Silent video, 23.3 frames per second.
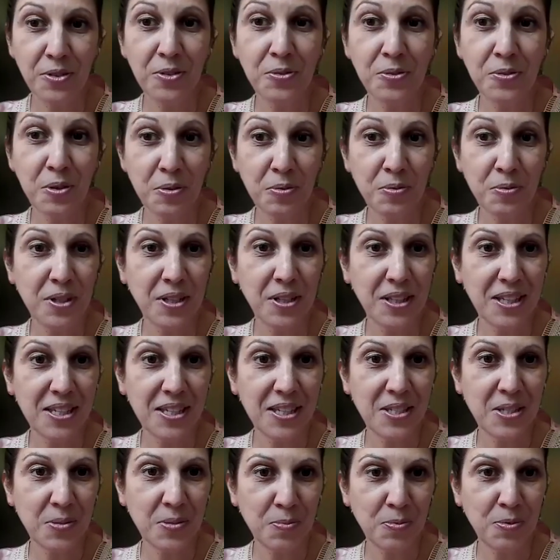you are really
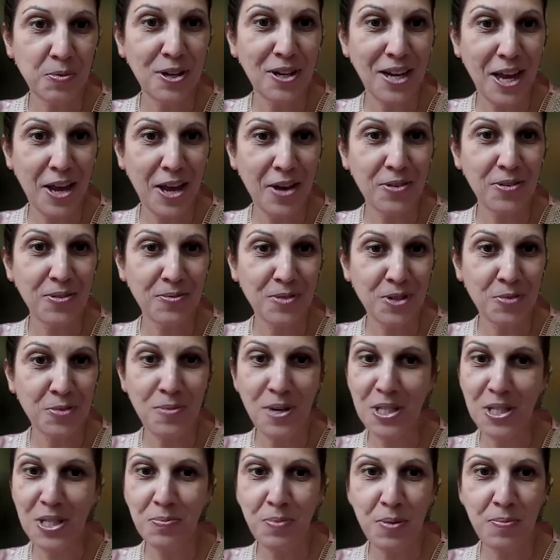spread out. You
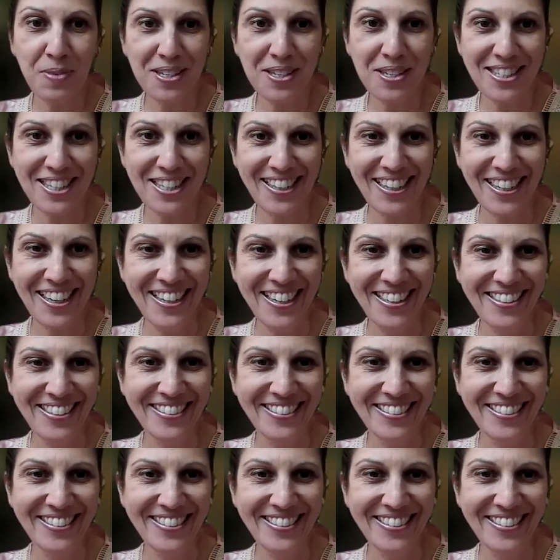must be busy.